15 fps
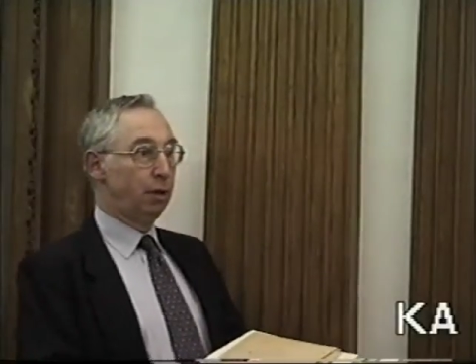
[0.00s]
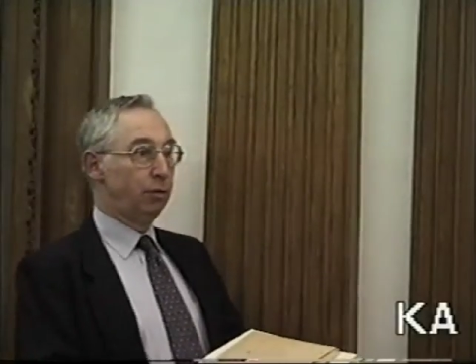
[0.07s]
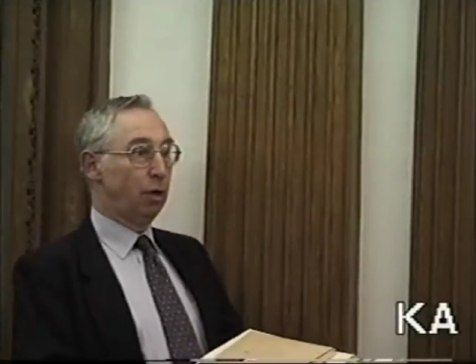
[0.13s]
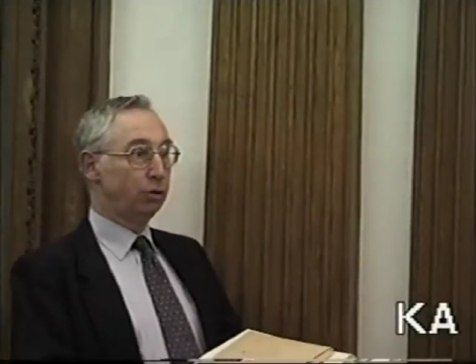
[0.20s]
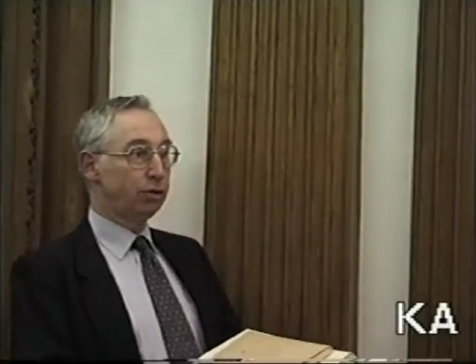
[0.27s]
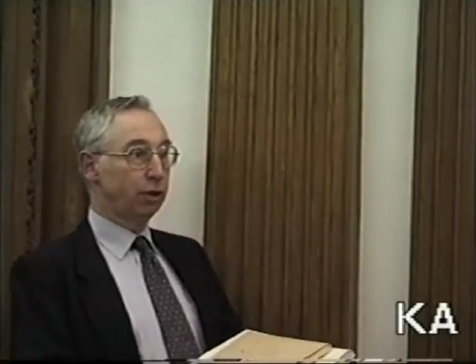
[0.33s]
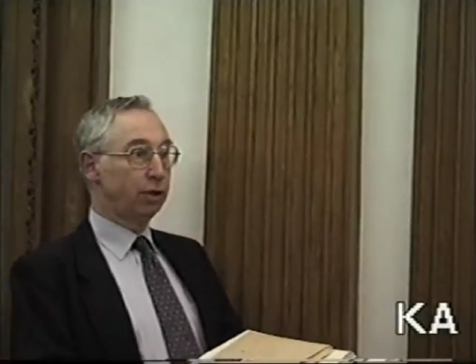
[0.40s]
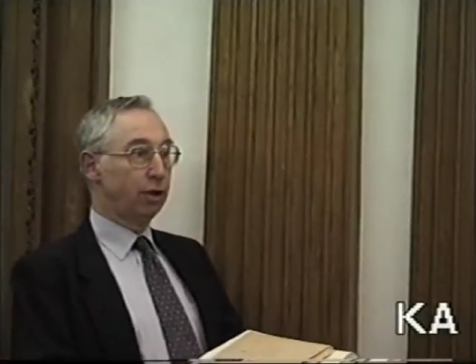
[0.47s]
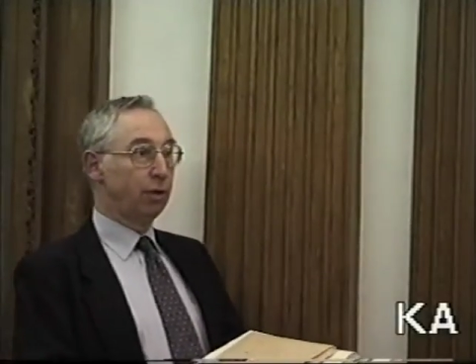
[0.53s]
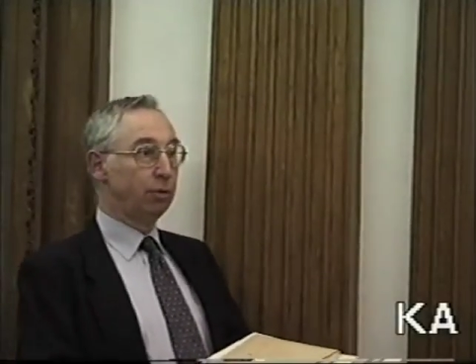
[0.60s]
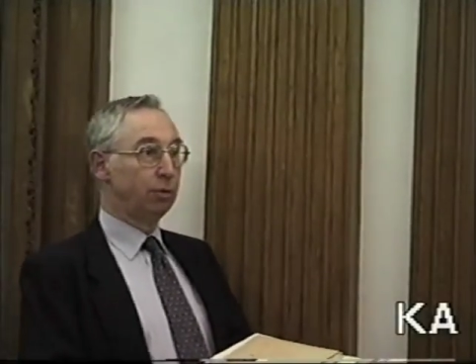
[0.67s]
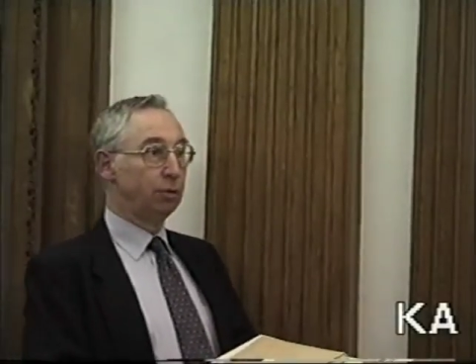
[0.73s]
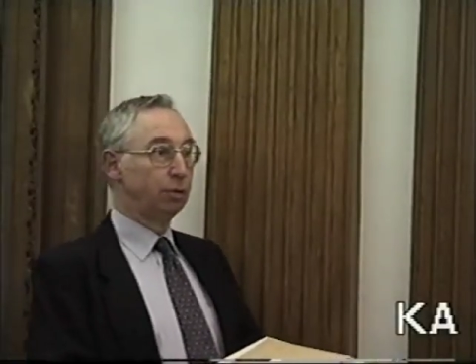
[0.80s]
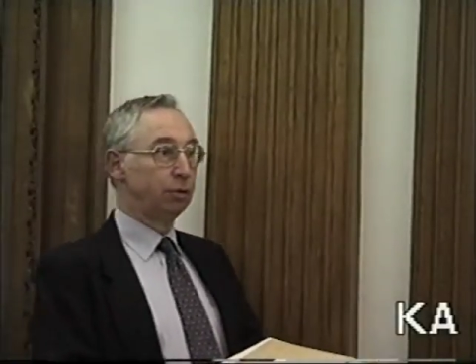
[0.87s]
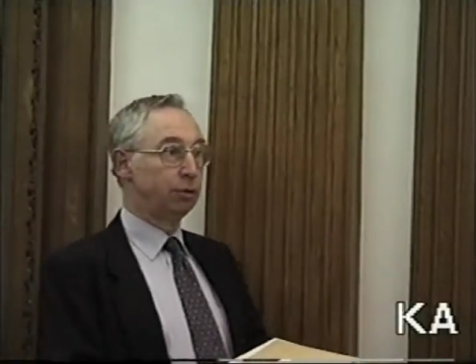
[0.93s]
not a
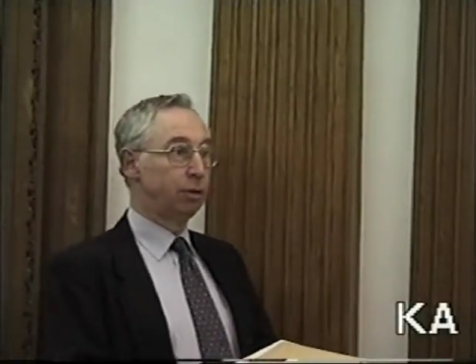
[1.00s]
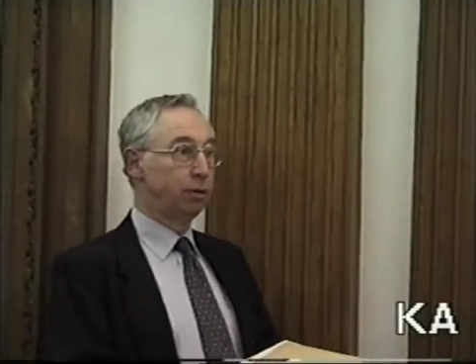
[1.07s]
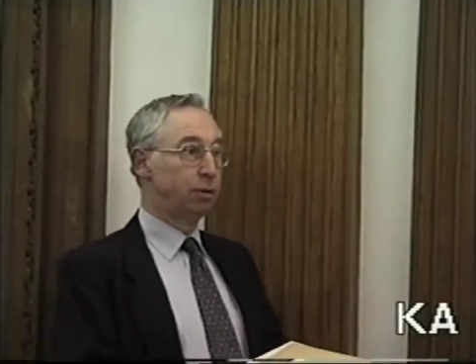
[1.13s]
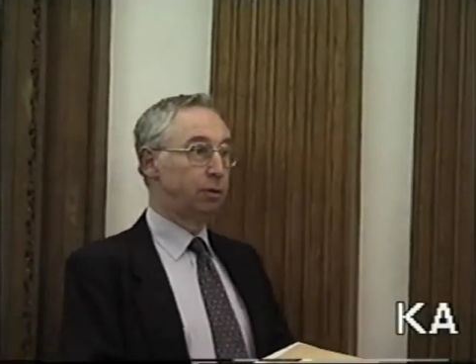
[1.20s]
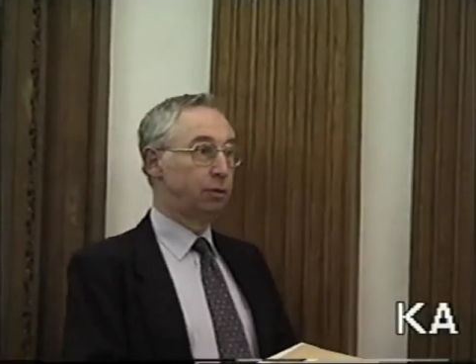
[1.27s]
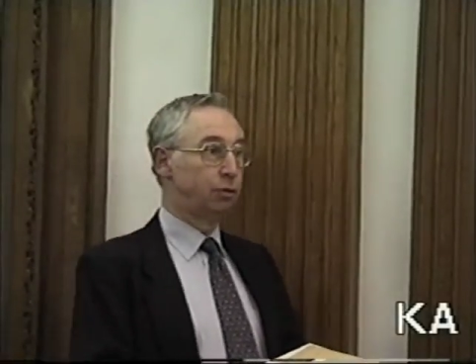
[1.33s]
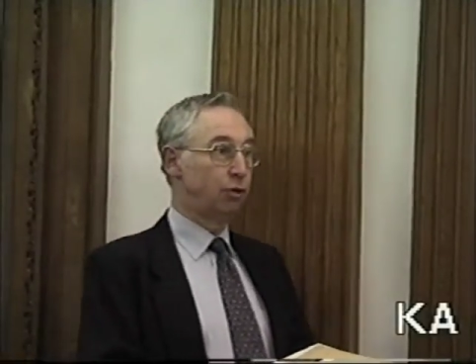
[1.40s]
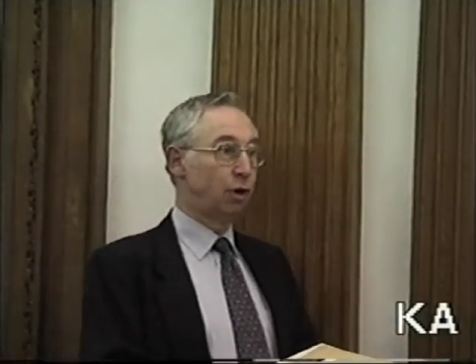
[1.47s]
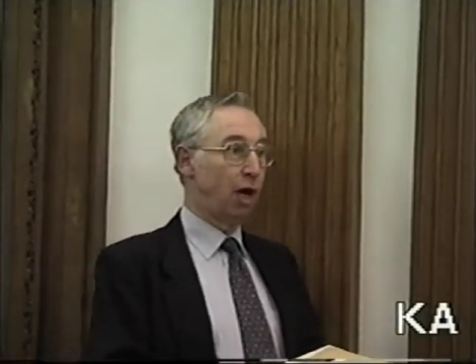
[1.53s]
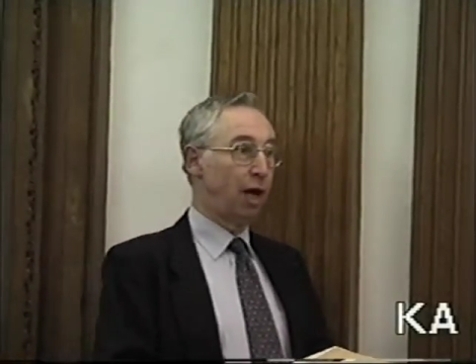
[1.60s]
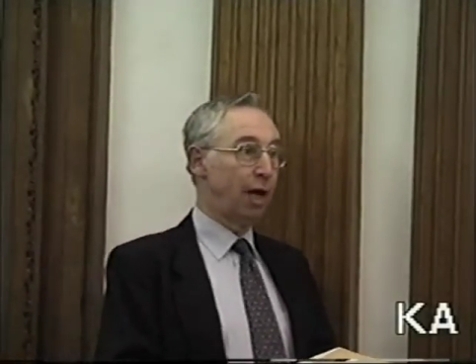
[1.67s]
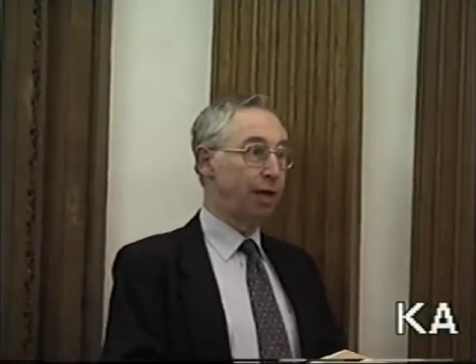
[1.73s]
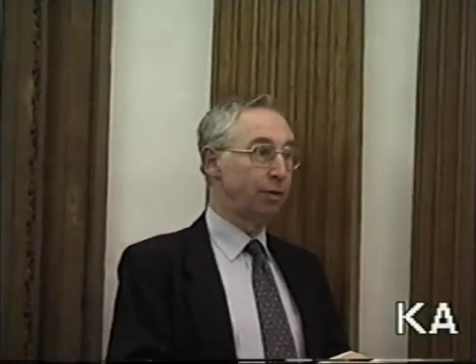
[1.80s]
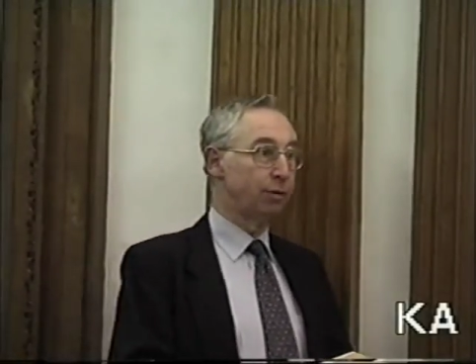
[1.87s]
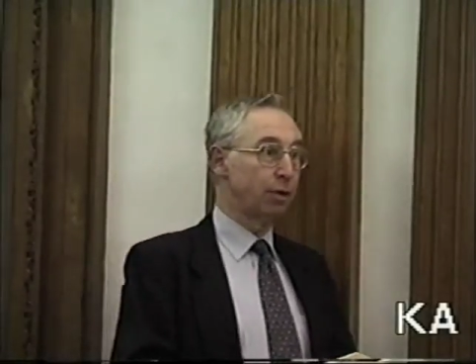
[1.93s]
cold,
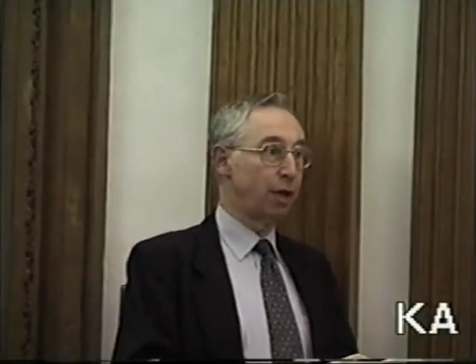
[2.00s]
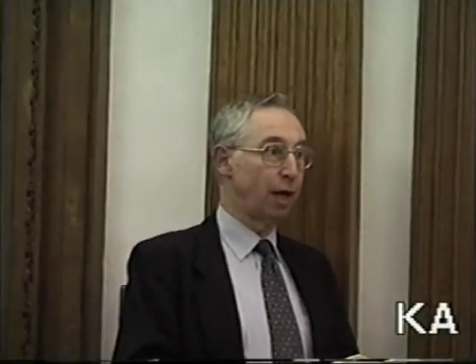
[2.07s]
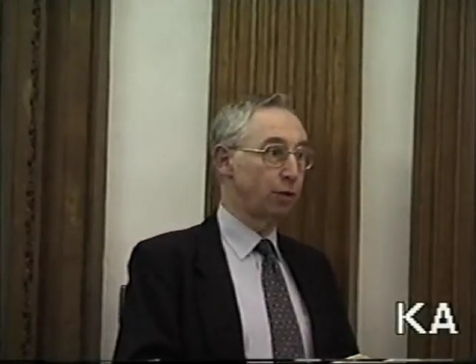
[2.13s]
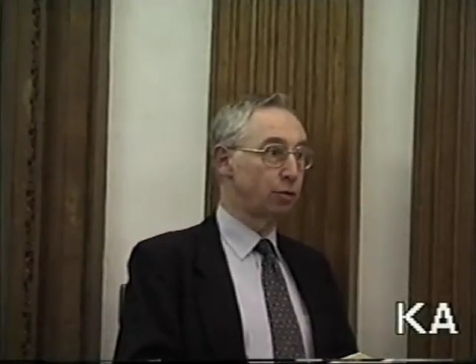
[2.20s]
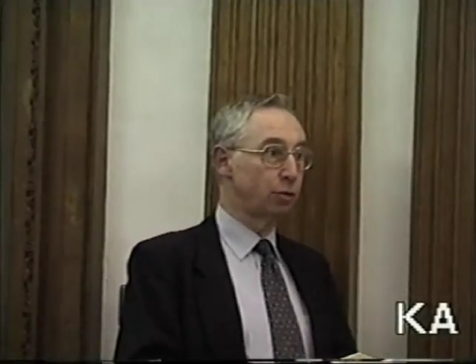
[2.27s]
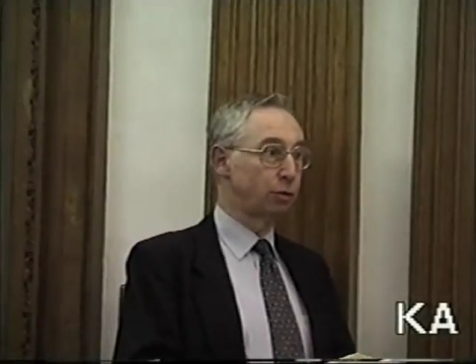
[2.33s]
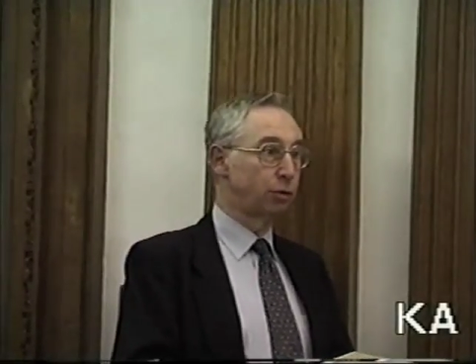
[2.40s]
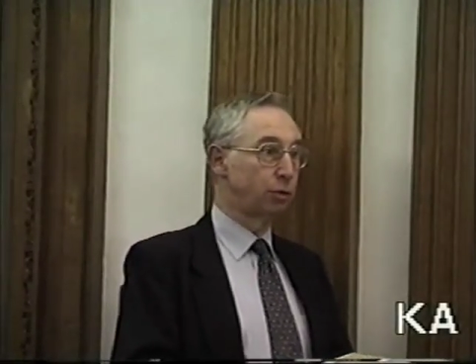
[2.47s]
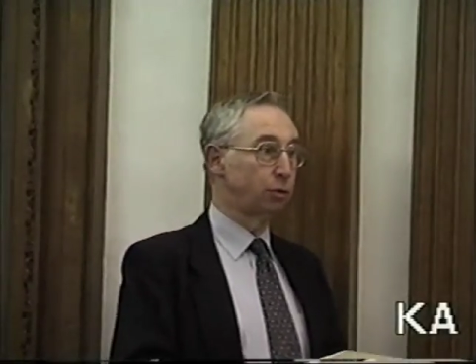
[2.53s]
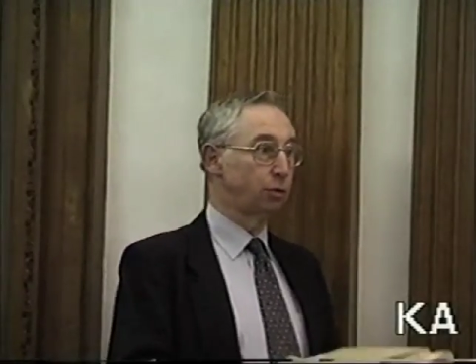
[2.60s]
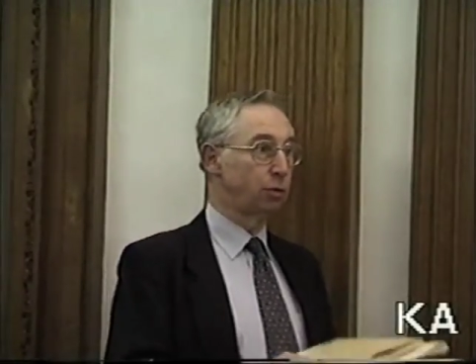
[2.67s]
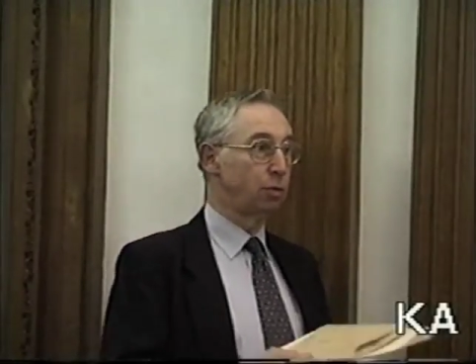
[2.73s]
dry intellectual talk,